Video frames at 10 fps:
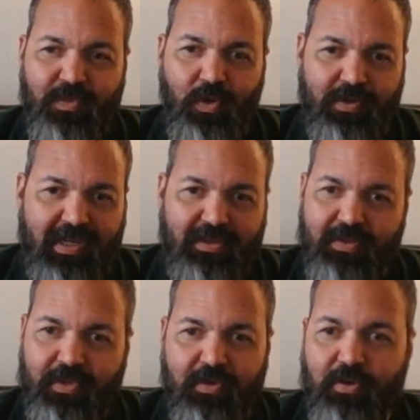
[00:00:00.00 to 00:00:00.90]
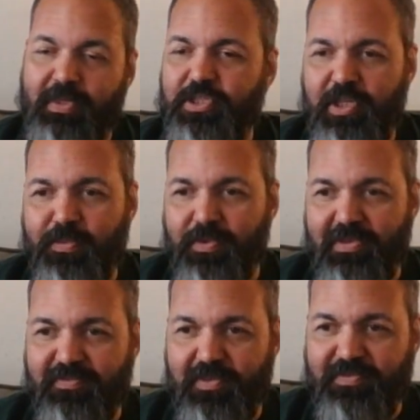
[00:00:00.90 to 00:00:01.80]
okay, they're going to be cheaper
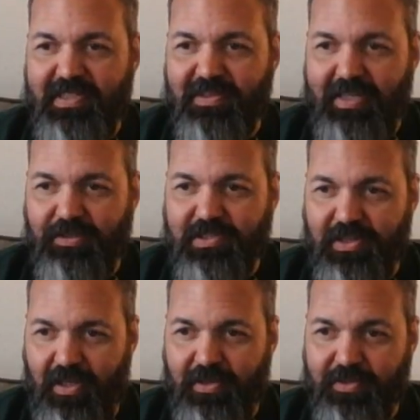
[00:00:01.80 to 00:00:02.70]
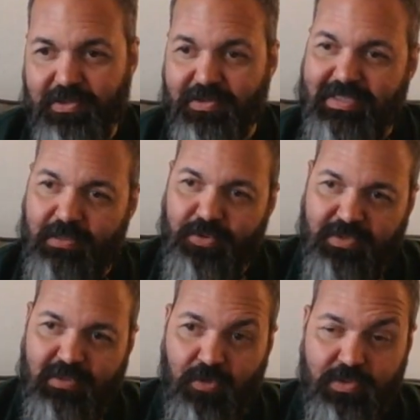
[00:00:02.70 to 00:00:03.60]
than $15,000 because that
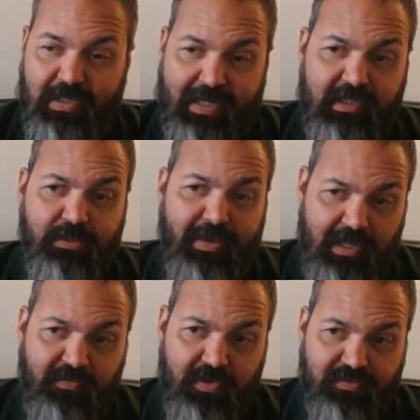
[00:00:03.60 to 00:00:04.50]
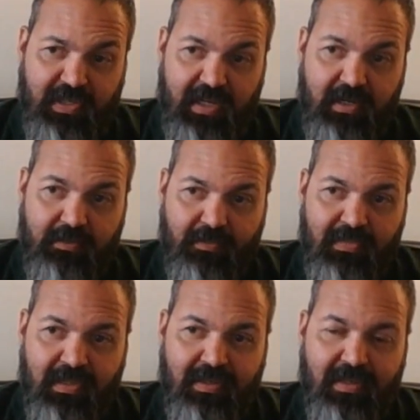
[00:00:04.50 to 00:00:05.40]
person most likely paid 15.
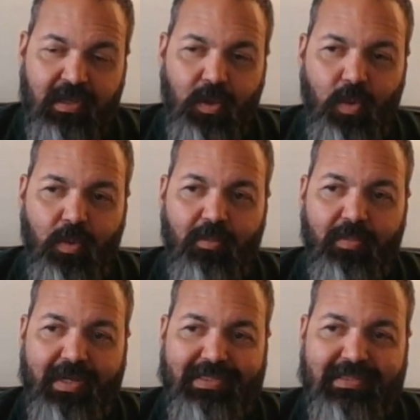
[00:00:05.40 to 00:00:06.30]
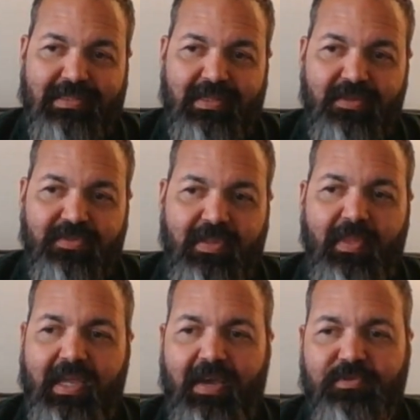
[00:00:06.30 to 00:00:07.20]
But then
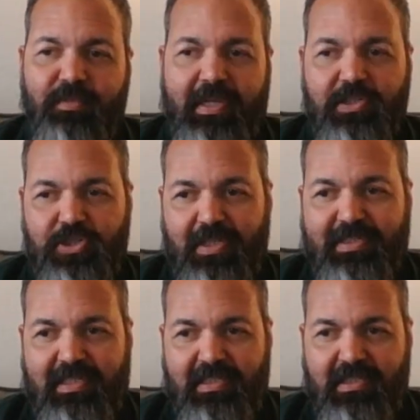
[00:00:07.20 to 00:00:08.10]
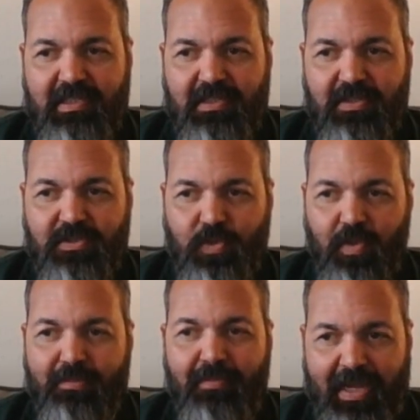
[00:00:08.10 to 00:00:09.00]
they have to be adjusted to
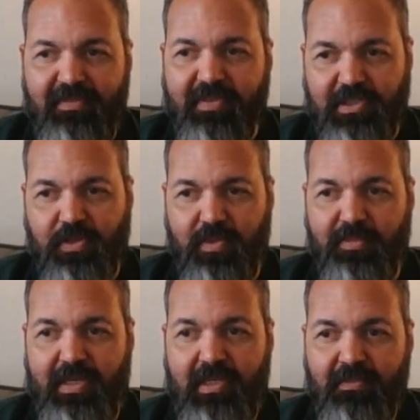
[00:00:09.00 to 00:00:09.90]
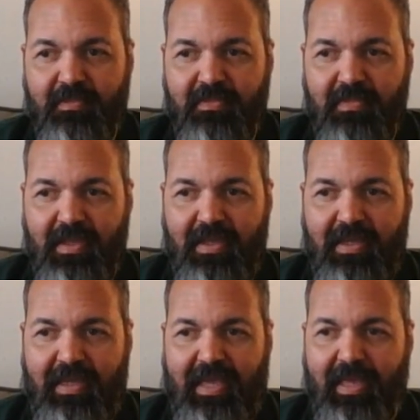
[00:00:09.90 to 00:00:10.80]
what my vision would be.
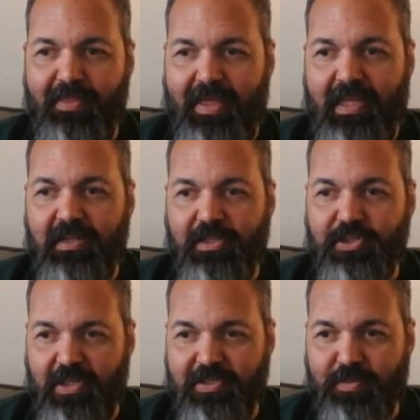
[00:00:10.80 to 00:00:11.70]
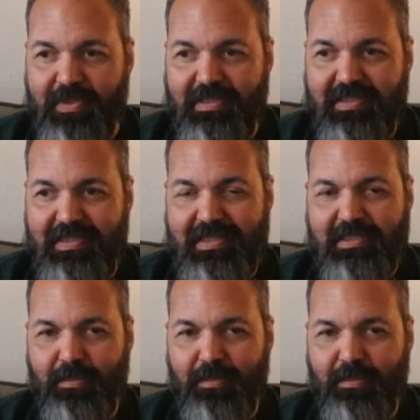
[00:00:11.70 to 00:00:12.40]
And that adjustment is